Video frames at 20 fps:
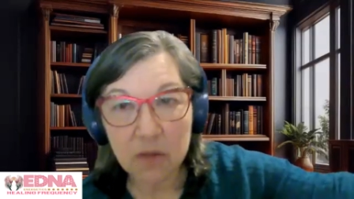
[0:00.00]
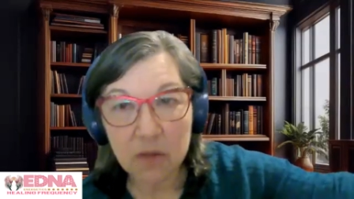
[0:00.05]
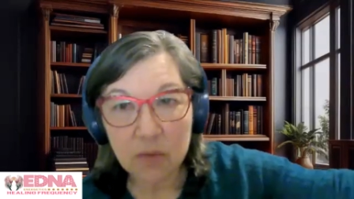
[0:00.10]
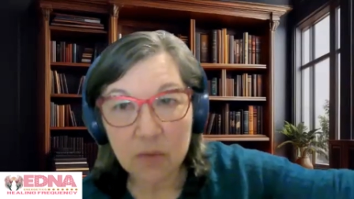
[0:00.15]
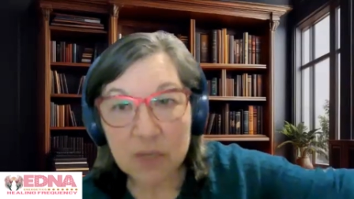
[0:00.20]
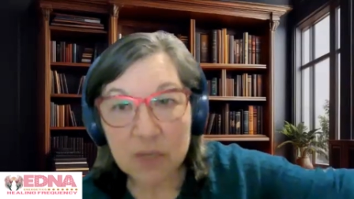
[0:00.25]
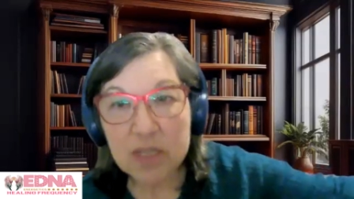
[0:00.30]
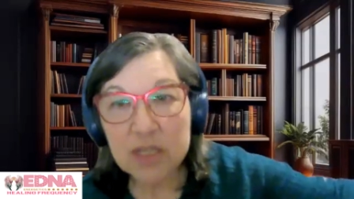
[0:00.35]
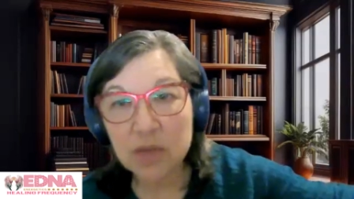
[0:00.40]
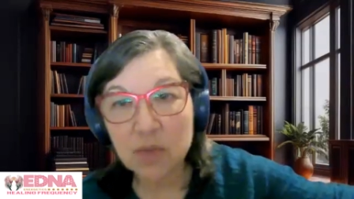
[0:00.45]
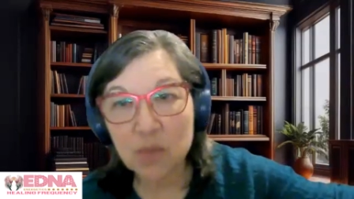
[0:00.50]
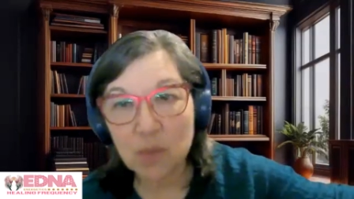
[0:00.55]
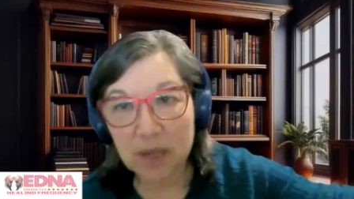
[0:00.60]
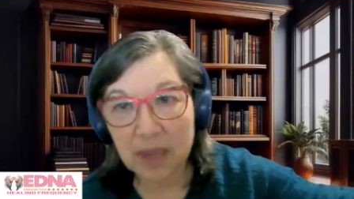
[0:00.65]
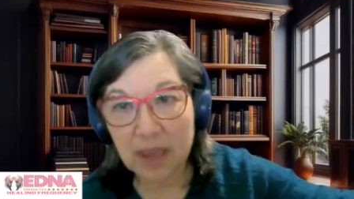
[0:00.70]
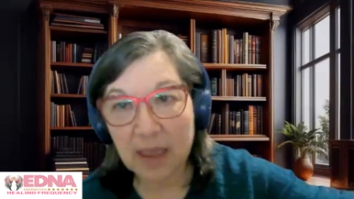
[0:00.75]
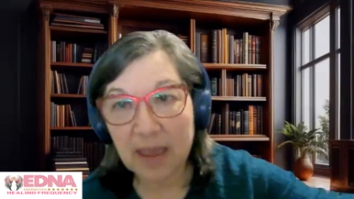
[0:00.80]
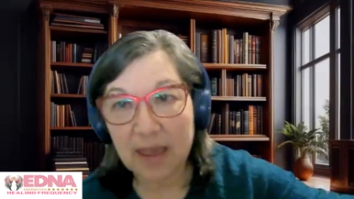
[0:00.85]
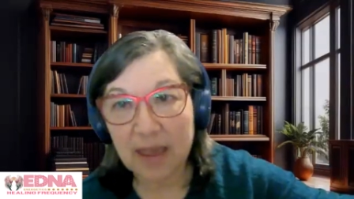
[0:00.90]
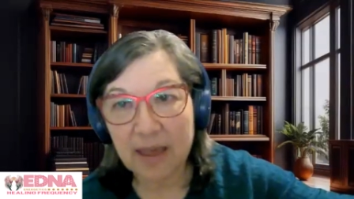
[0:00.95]
The reason
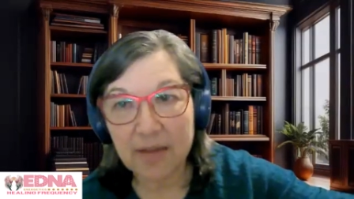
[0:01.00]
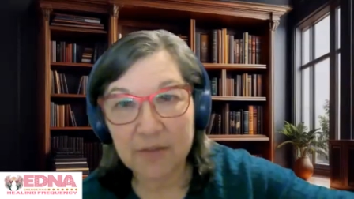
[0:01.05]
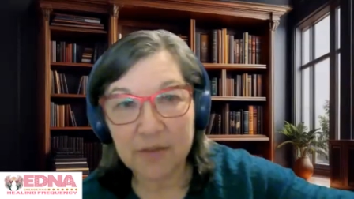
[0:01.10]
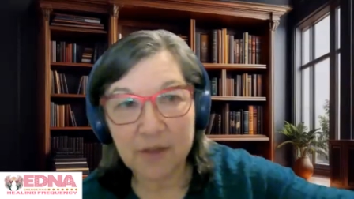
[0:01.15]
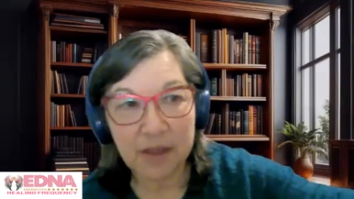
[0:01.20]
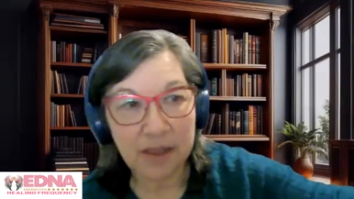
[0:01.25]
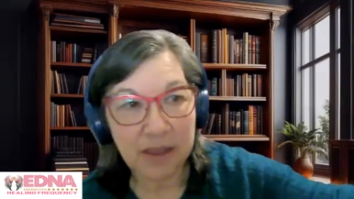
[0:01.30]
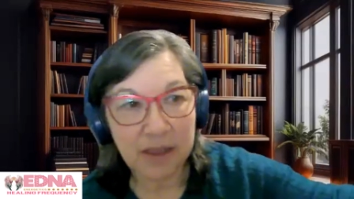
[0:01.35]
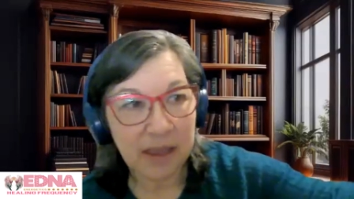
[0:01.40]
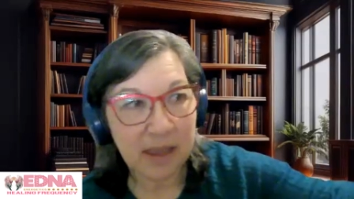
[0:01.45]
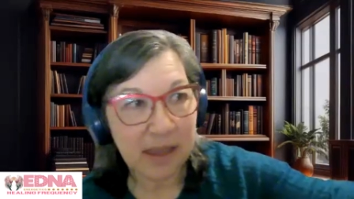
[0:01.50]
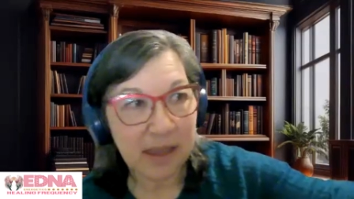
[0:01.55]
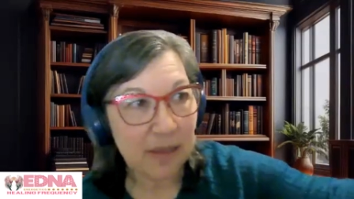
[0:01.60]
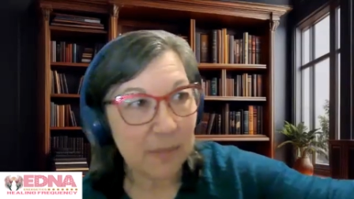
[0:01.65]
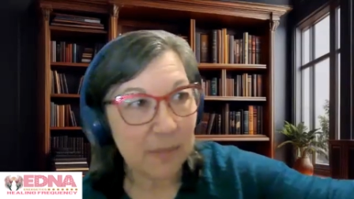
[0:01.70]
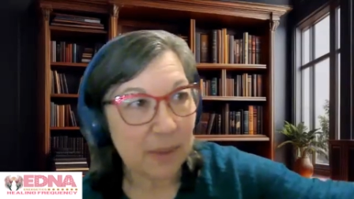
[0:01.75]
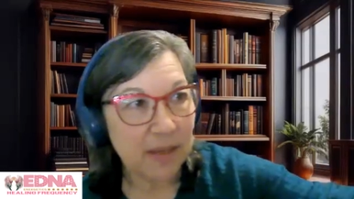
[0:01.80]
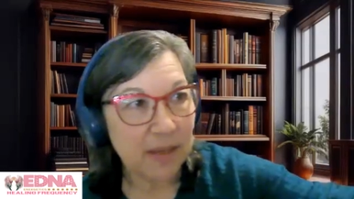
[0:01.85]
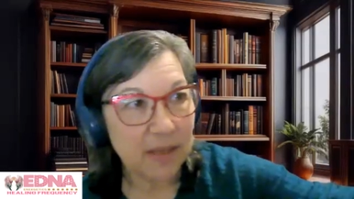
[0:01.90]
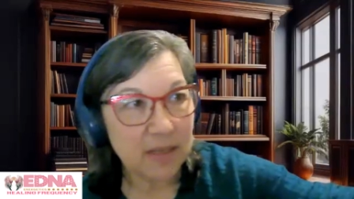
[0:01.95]
we have
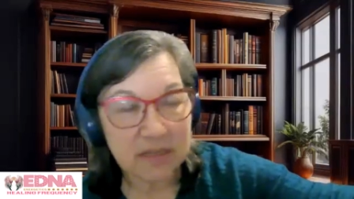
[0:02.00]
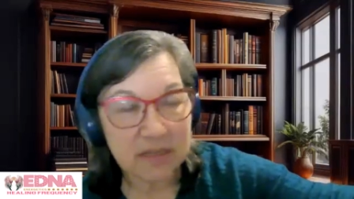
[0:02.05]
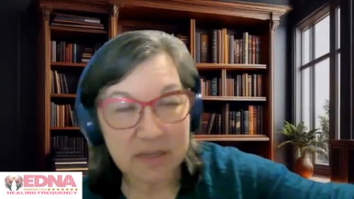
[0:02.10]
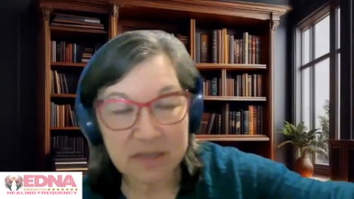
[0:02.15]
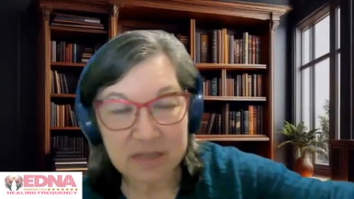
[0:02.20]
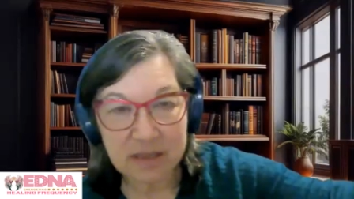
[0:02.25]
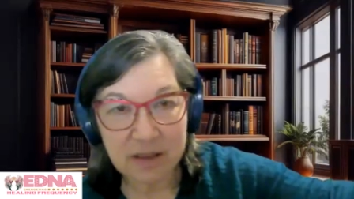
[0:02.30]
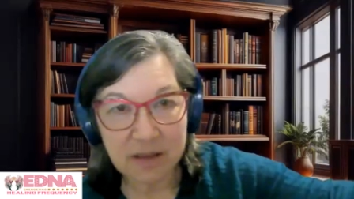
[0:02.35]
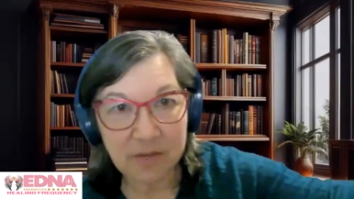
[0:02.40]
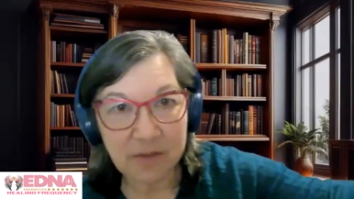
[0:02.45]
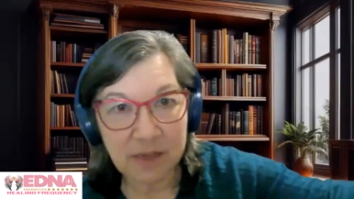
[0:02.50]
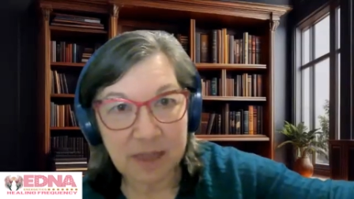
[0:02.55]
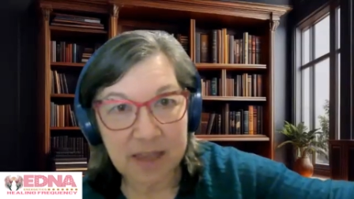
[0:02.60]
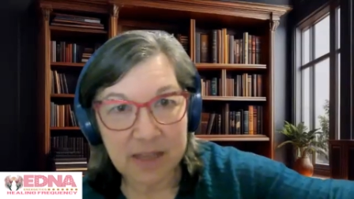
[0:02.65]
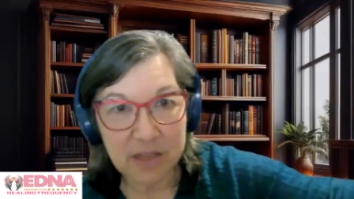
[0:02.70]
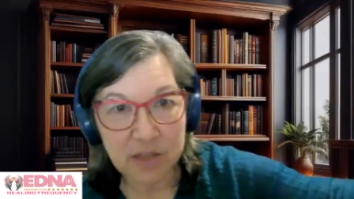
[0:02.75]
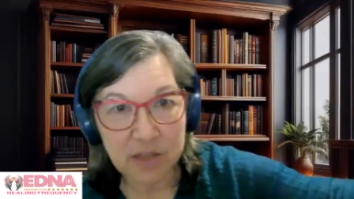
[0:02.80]
any basis of